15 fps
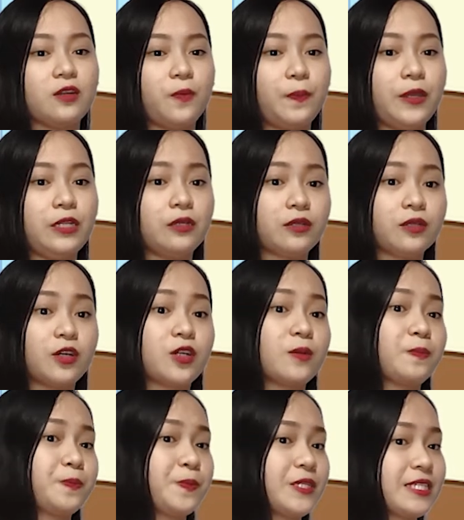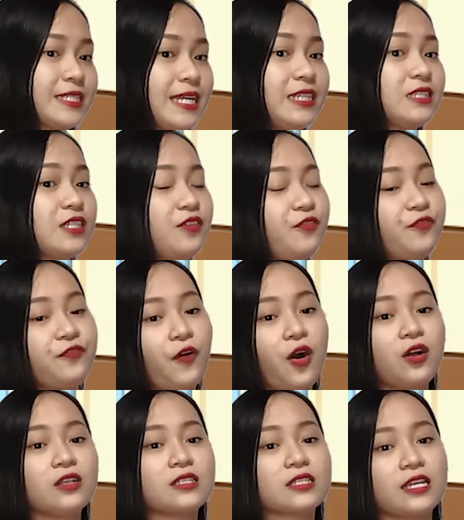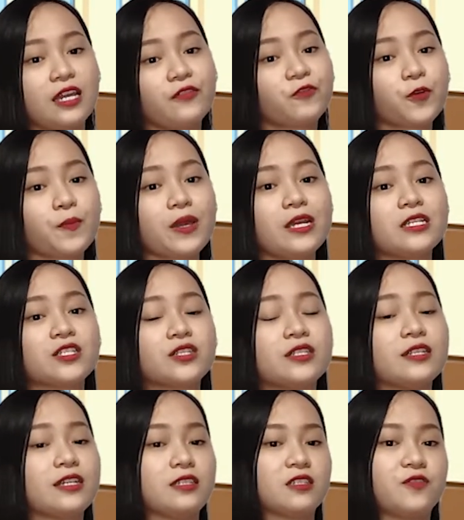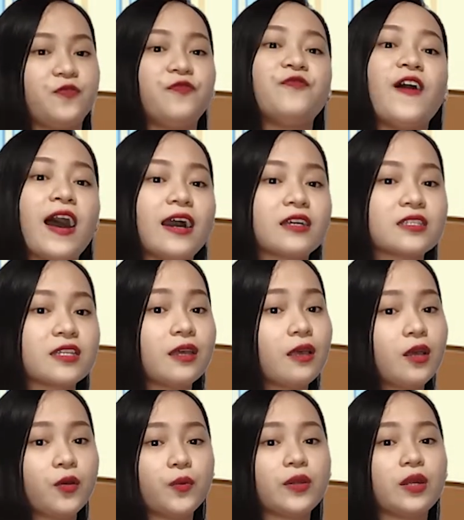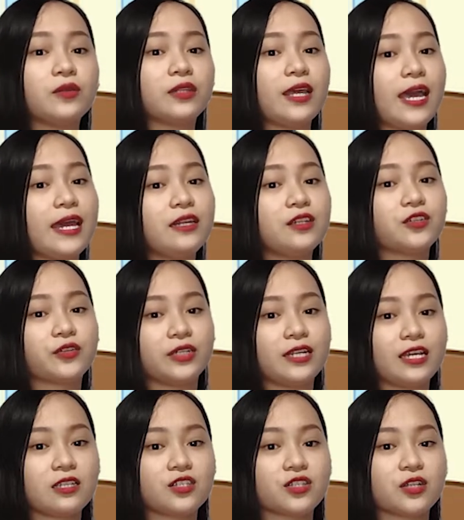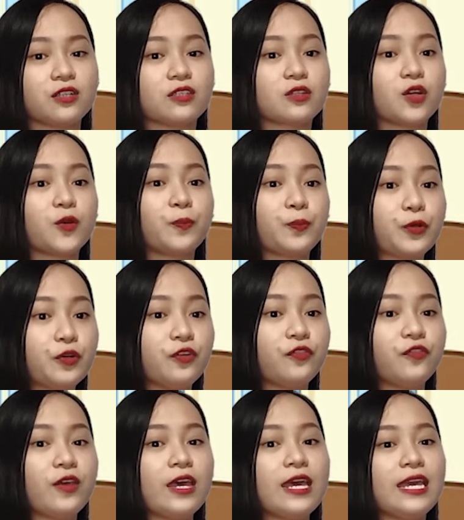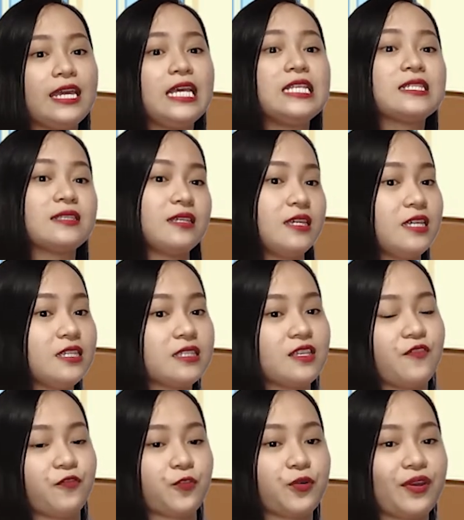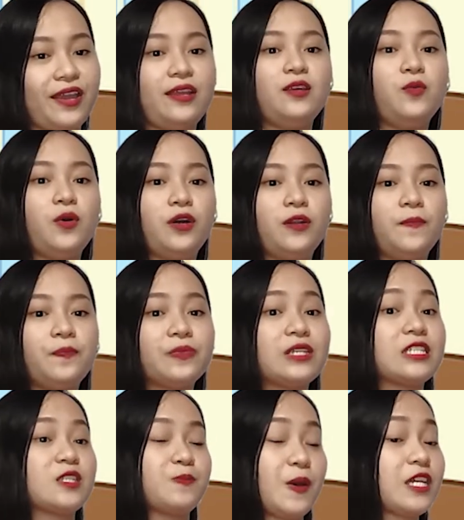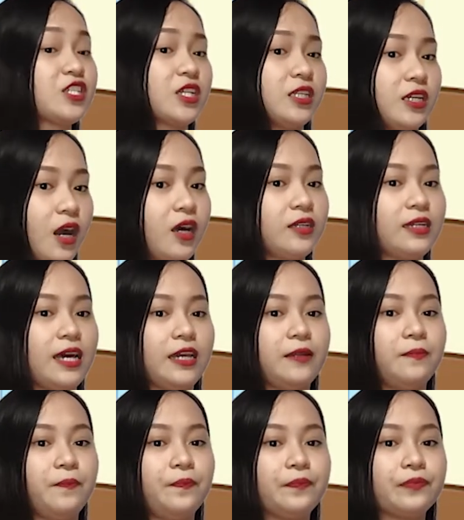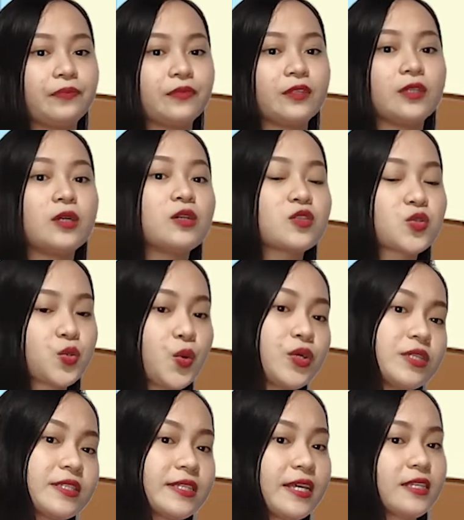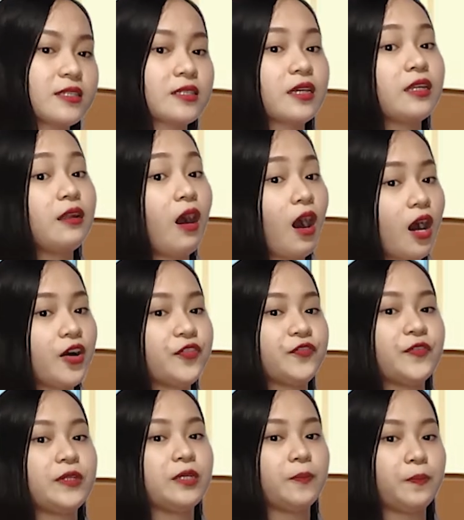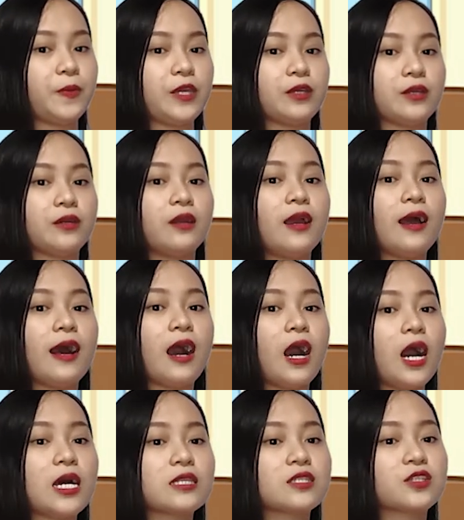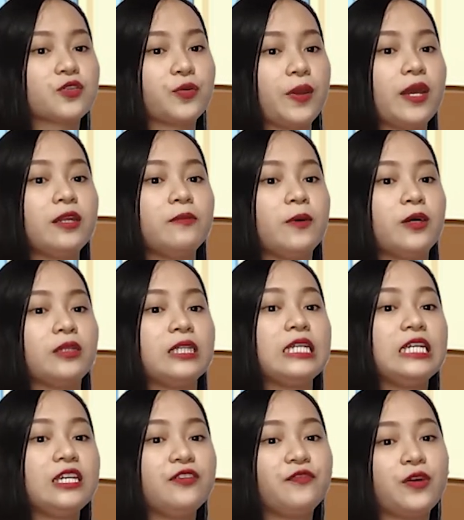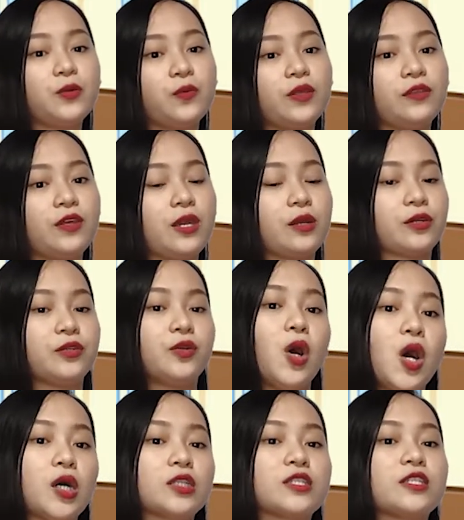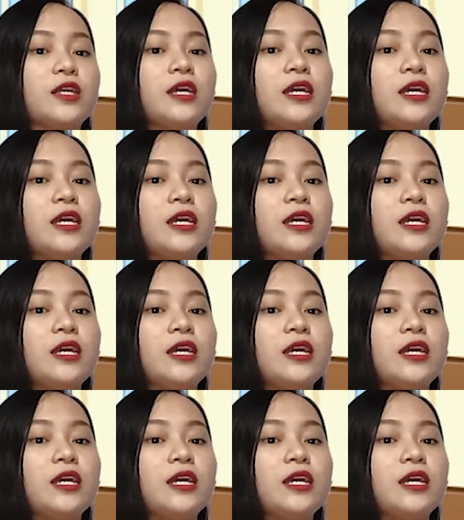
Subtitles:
an opinion or presenting false information as fact without any credentials or proof is easy for anyone, especially online. Sources can often appear as credible even when they are not.